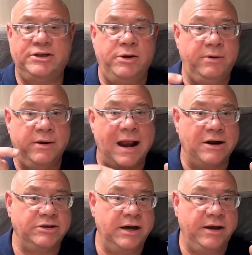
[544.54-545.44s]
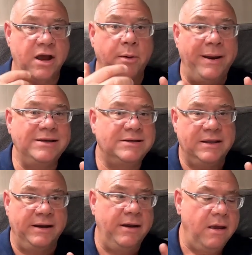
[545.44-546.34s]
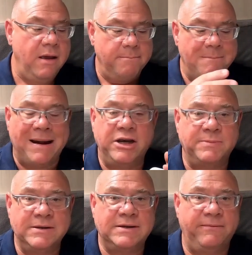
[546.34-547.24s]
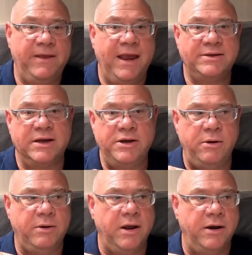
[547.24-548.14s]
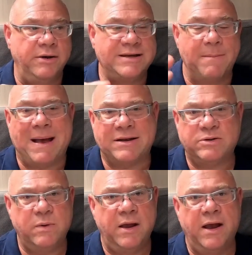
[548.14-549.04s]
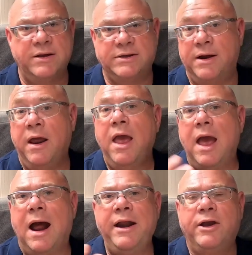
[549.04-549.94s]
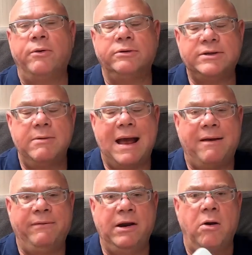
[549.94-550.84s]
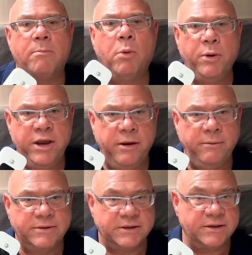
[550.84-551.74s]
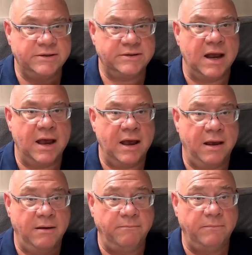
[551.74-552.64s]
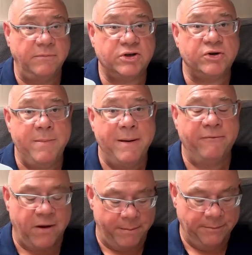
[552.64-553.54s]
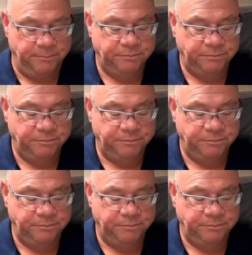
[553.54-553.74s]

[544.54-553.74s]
You can actually go into the management of this, and you can set passwords, and it can also have a lot more users streaming from it.